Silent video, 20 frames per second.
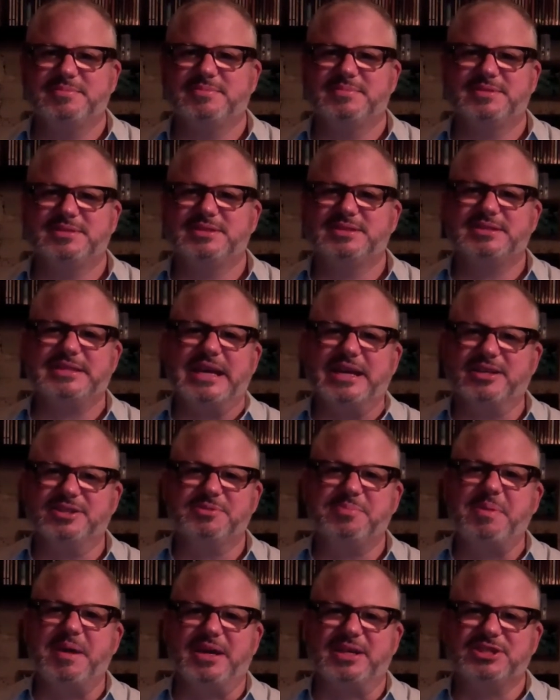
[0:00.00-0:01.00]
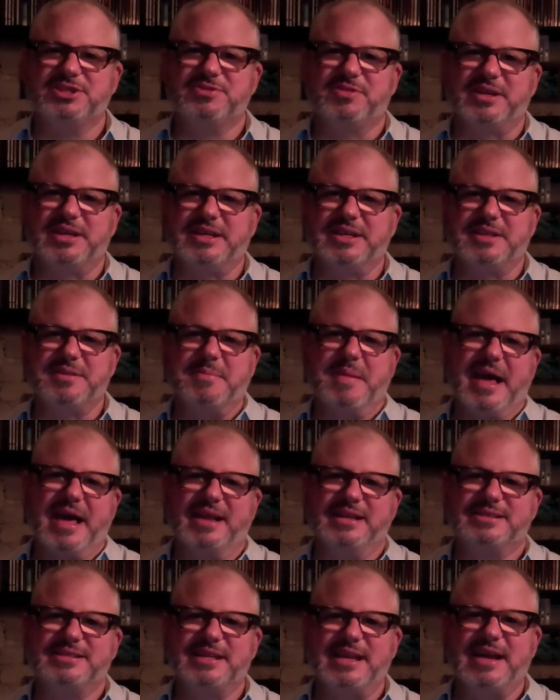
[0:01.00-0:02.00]
sales pitch, really, the
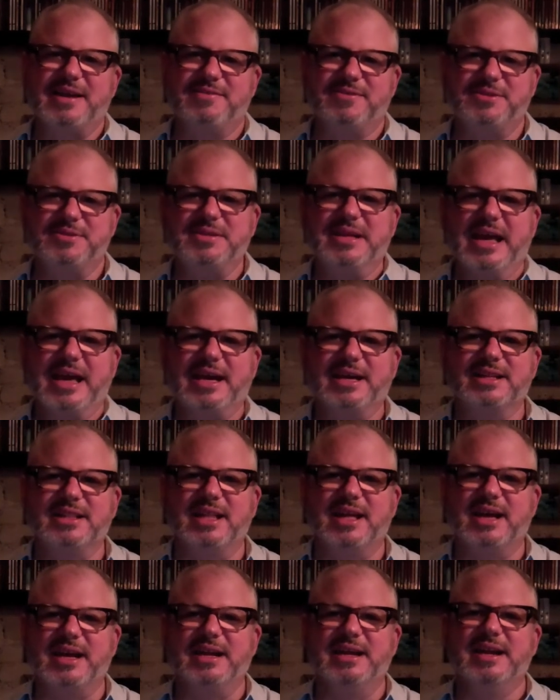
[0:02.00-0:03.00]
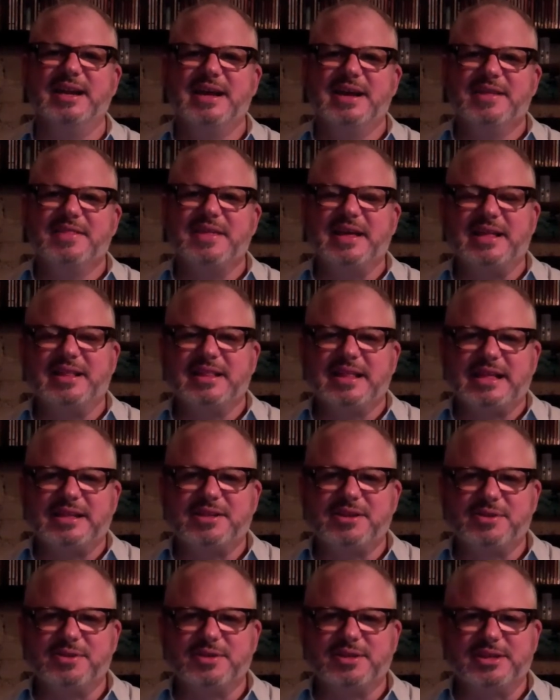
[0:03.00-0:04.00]
Madison Avenue tagline that the
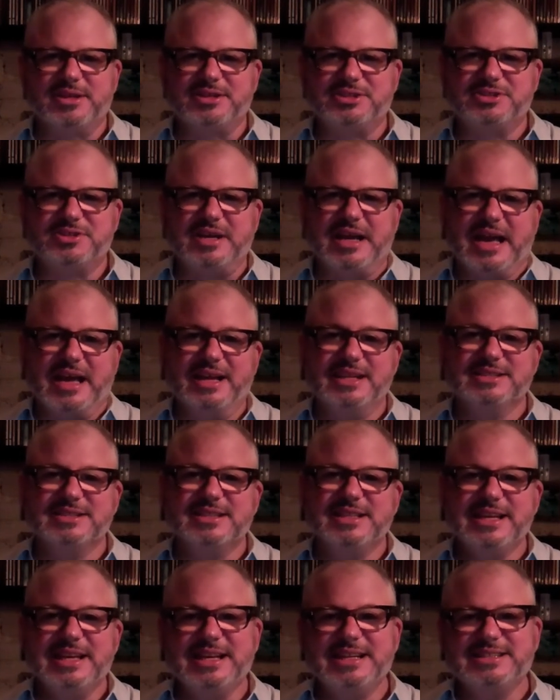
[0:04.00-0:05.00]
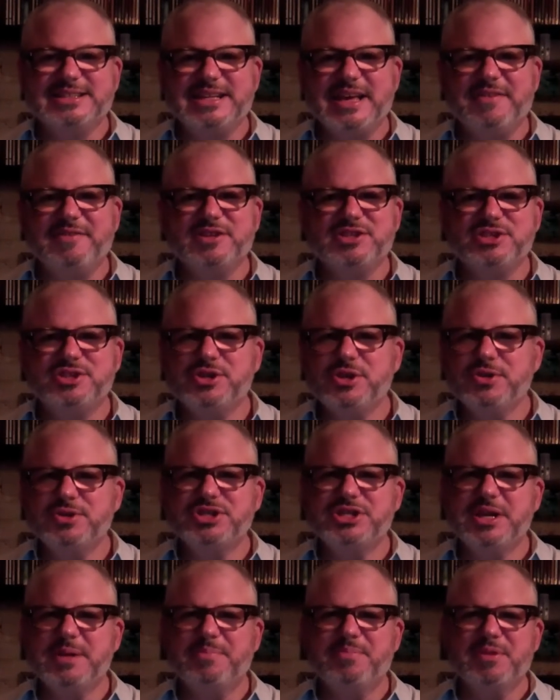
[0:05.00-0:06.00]
nuclear industry had. It's clean, it's safe, it's too
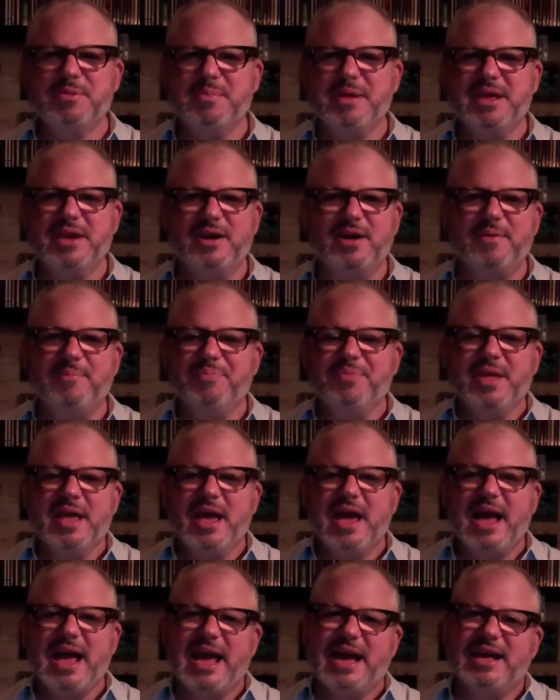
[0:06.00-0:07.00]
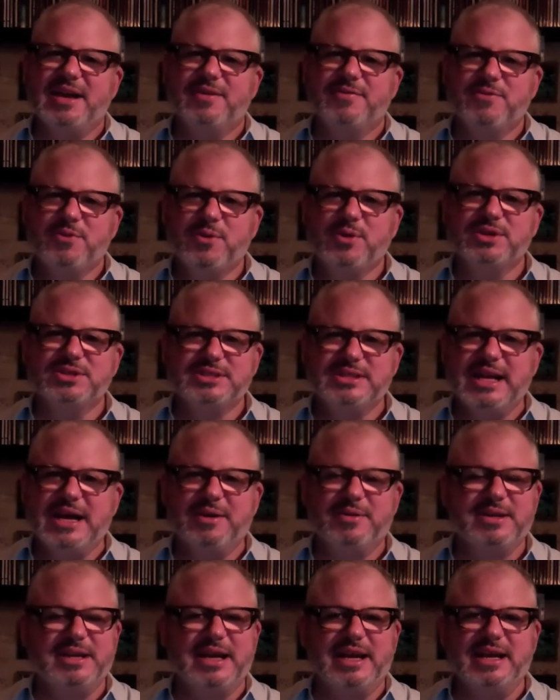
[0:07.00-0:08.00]
cheap to meter. And of course
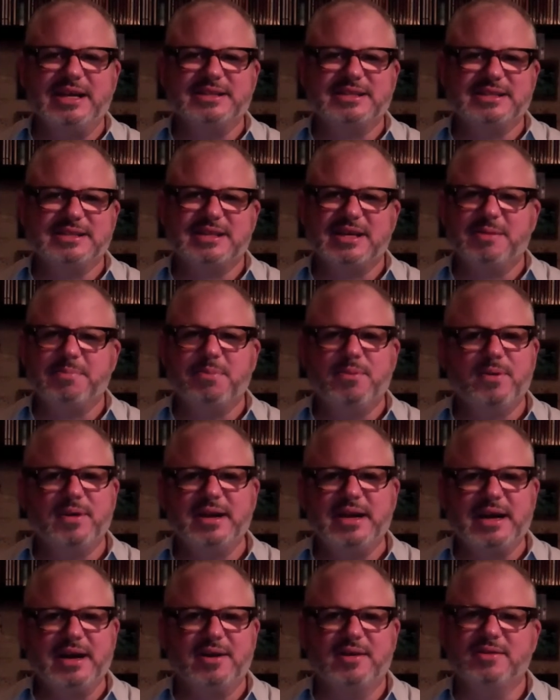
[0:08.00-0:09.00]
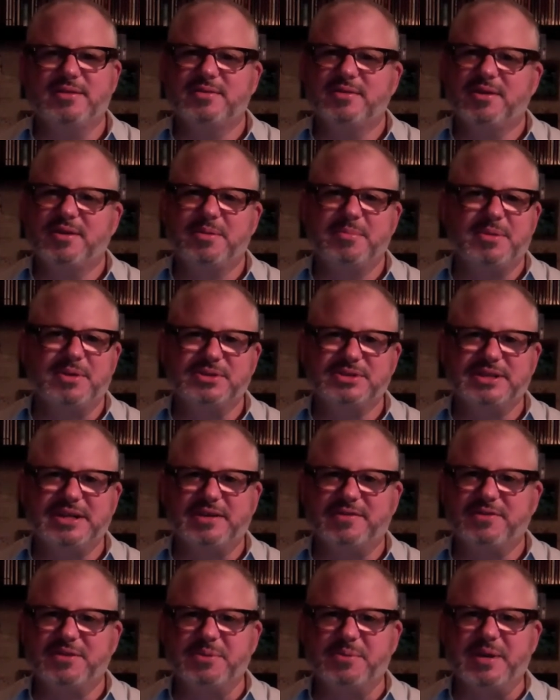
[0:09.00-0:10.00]
nowadays, as I point out almost
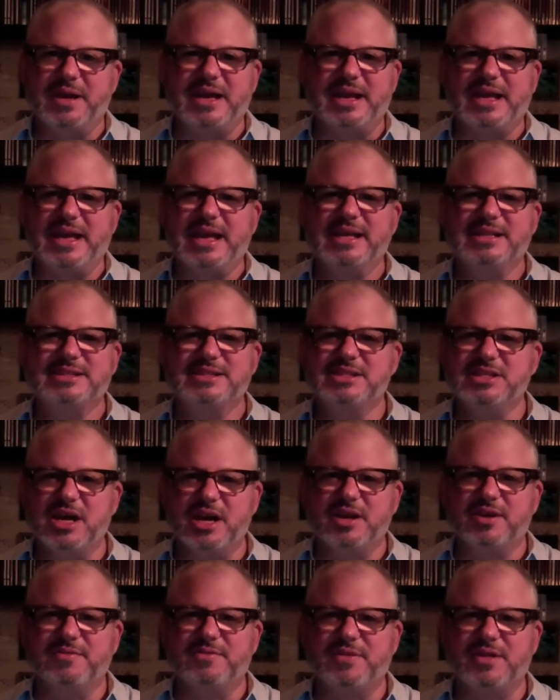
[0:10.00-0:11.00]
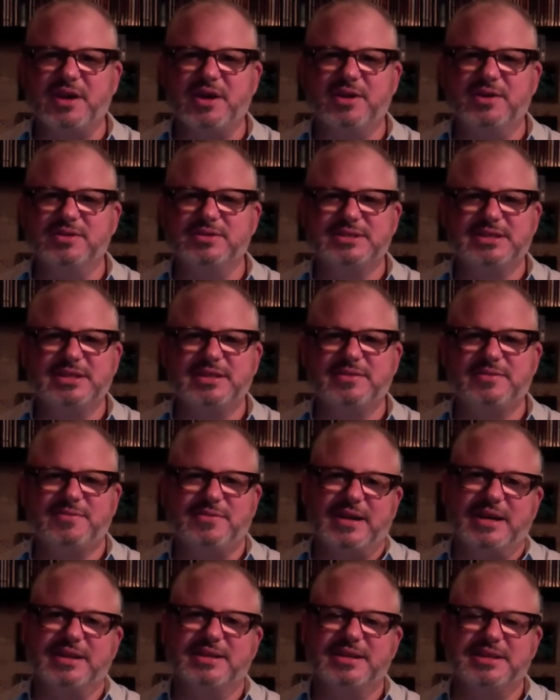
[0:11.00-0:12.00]
every week, it's none of those. It
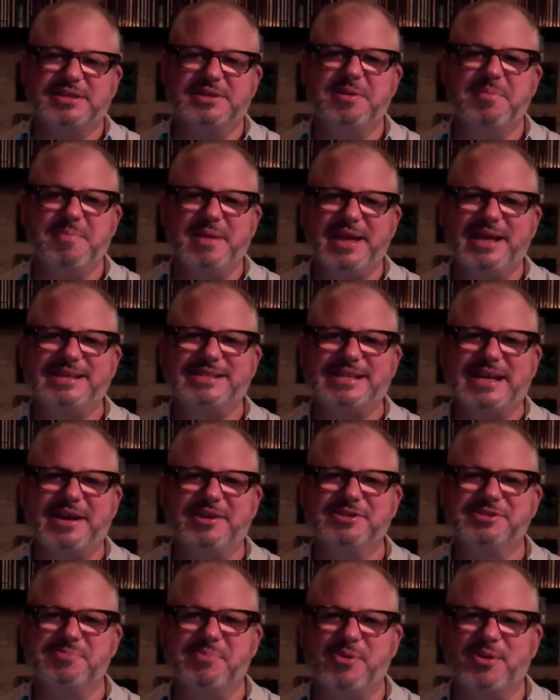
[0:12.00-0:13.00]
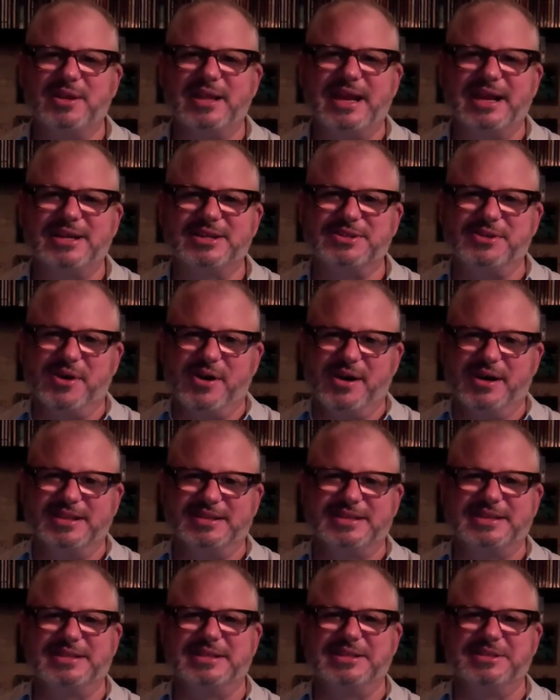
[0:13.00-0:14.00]
frankly to me sounds more like a
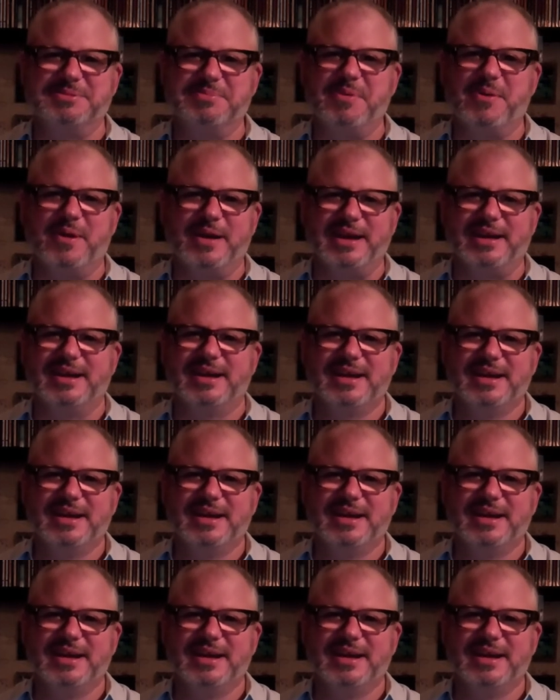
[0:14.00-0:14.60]
taunt at this point.